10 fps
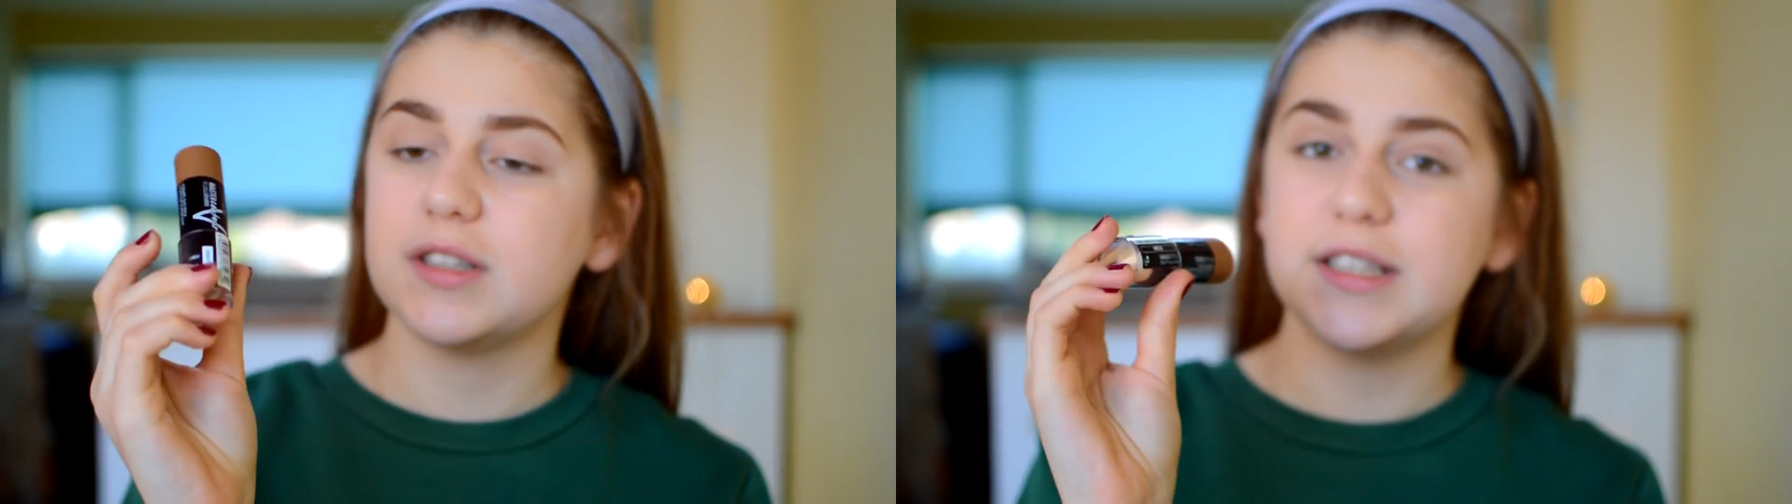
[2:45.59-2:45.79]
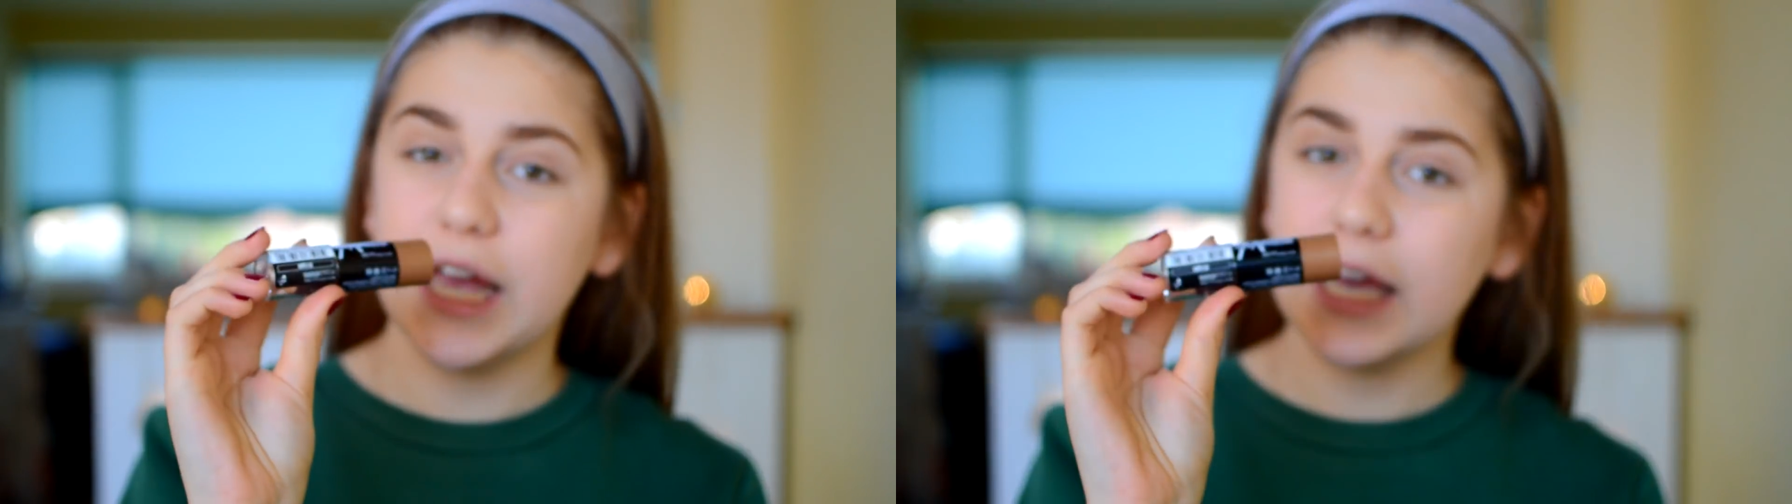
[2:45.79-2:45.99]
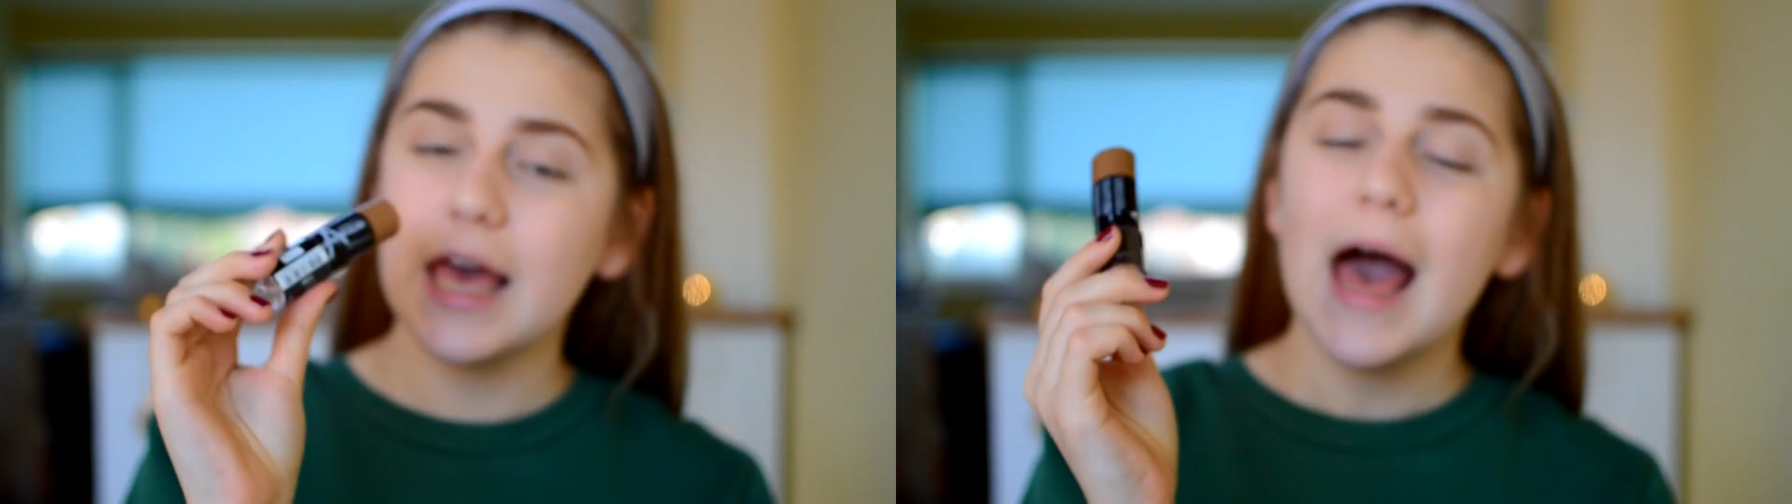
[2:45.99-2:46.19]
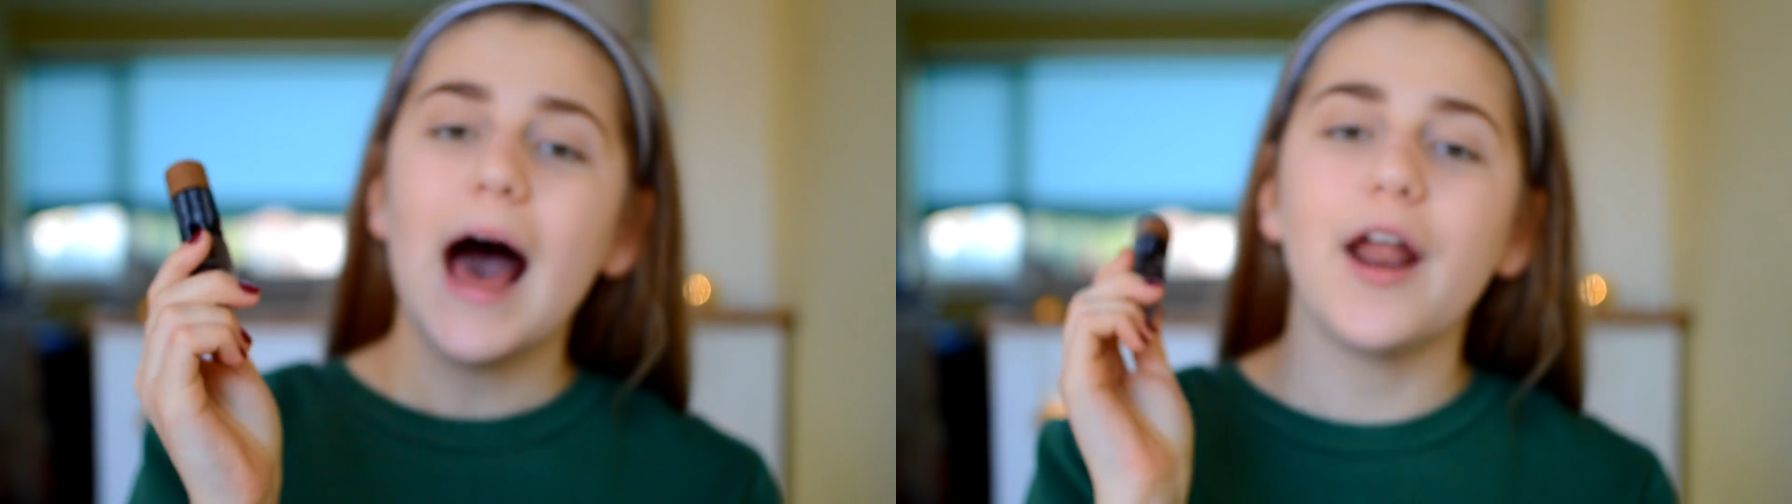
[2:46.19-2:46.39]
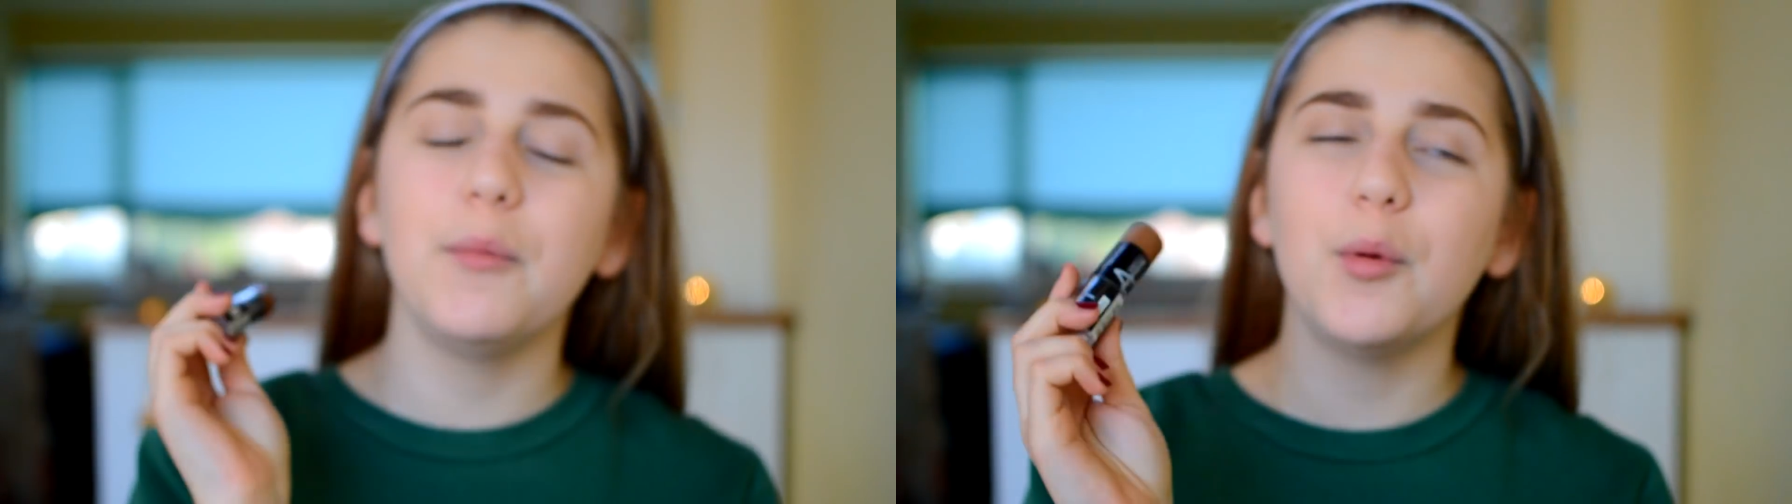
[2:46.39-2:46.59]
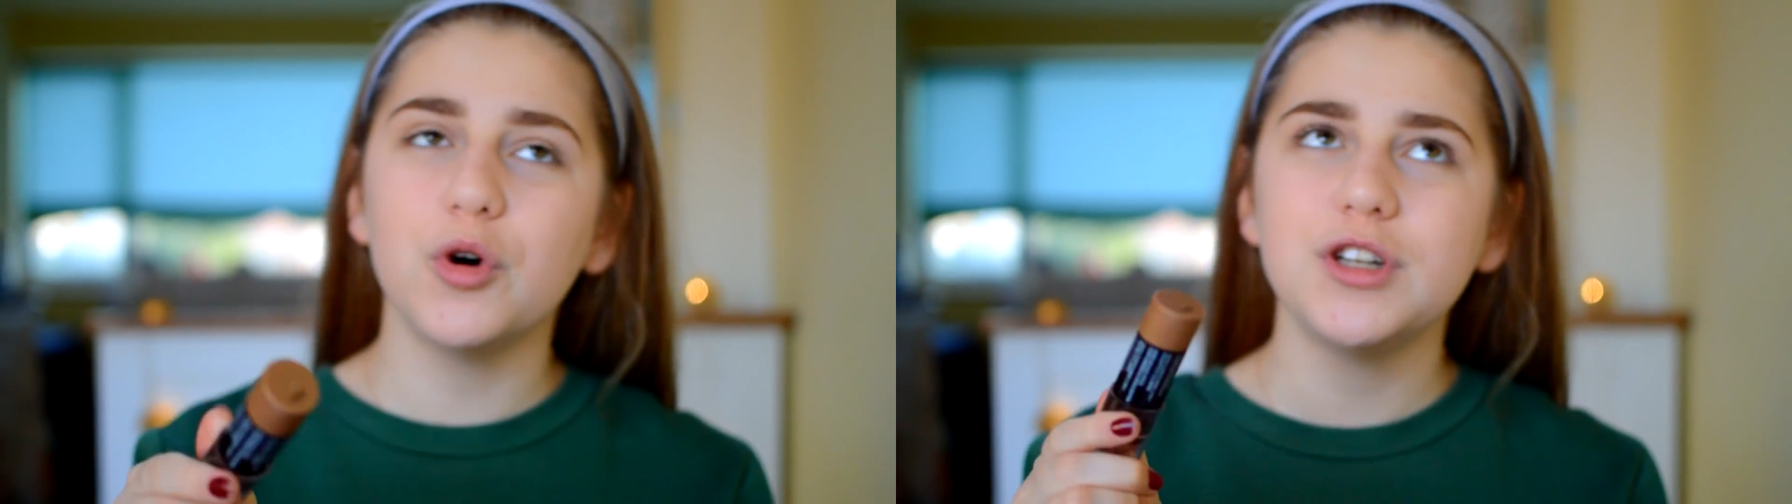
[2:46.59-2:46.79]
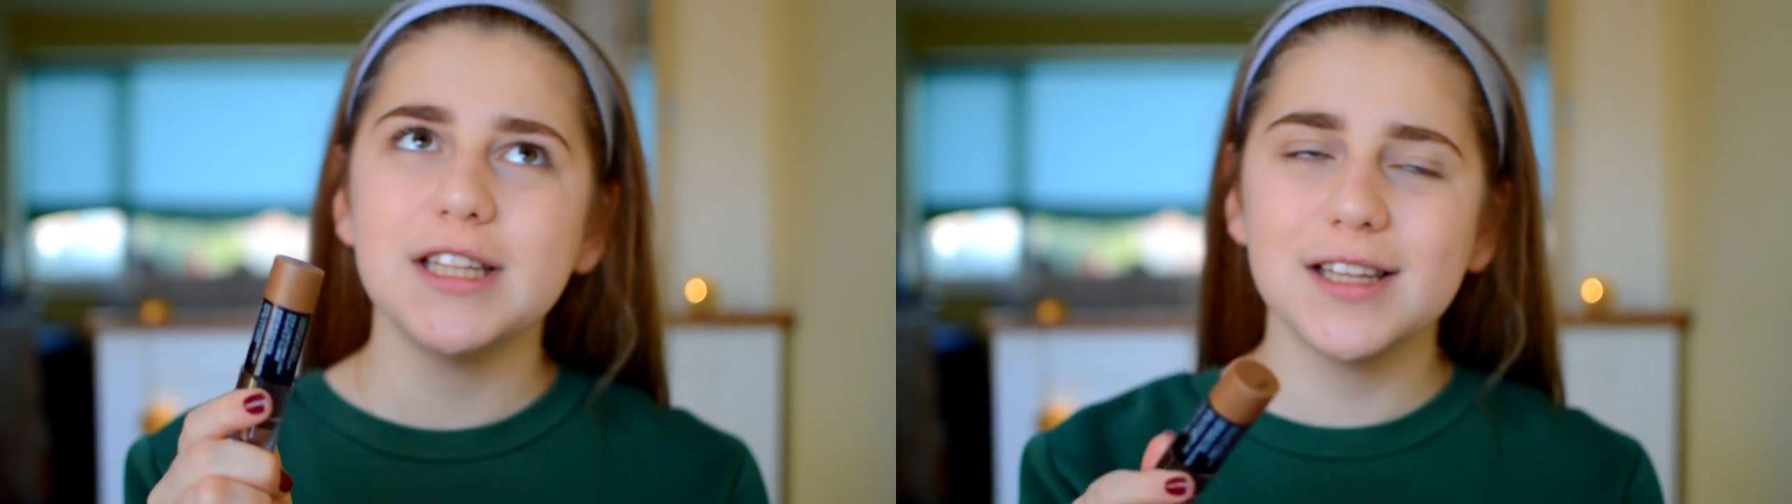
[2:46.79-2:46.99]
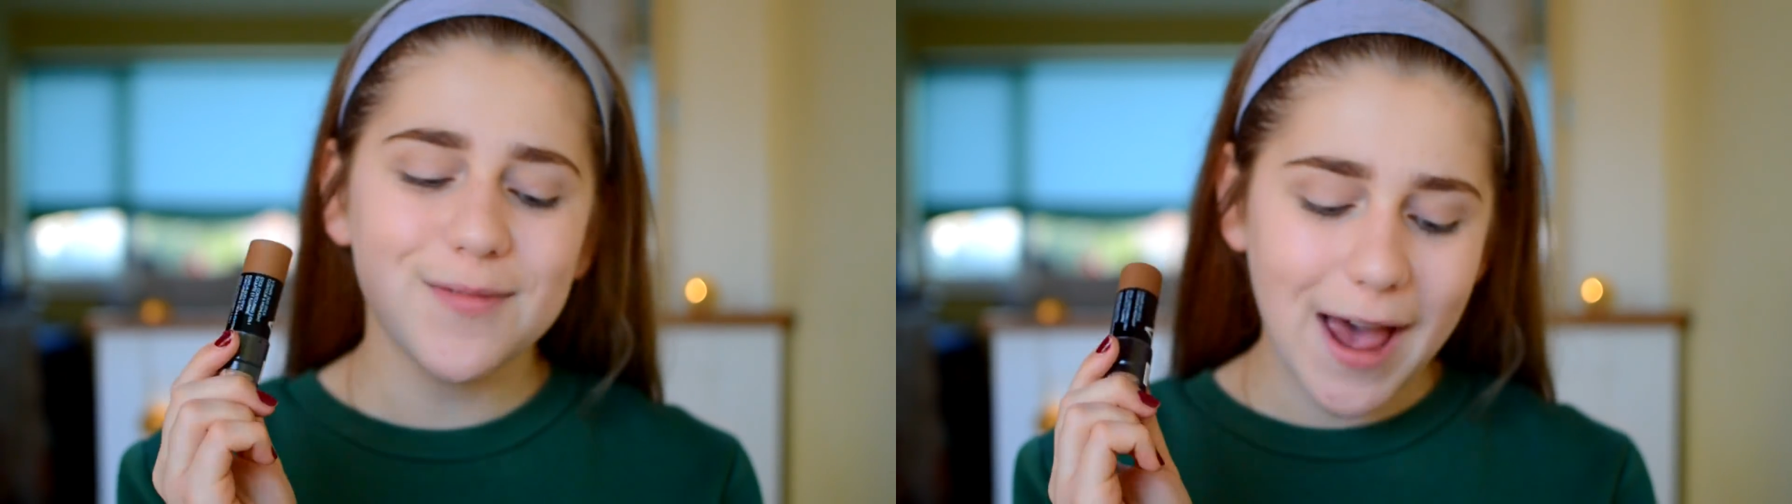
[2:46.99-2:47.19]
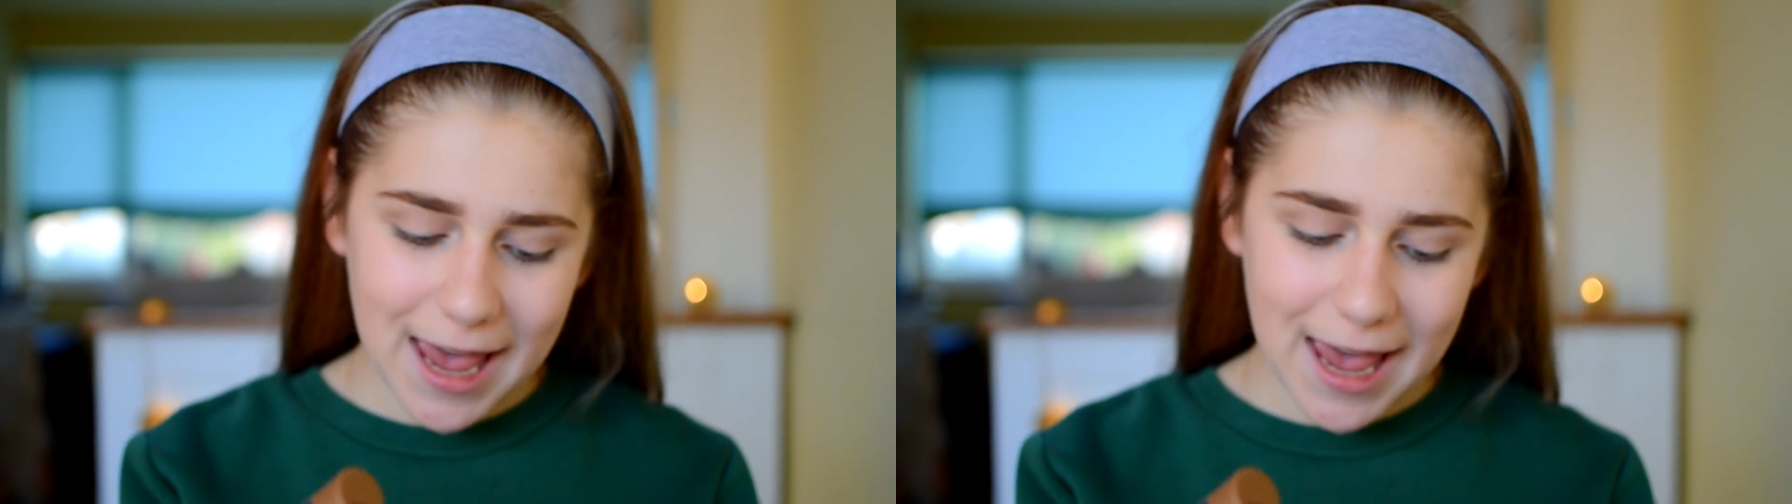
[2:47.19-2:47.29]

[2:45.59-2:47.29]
Stick and I've been wanting this for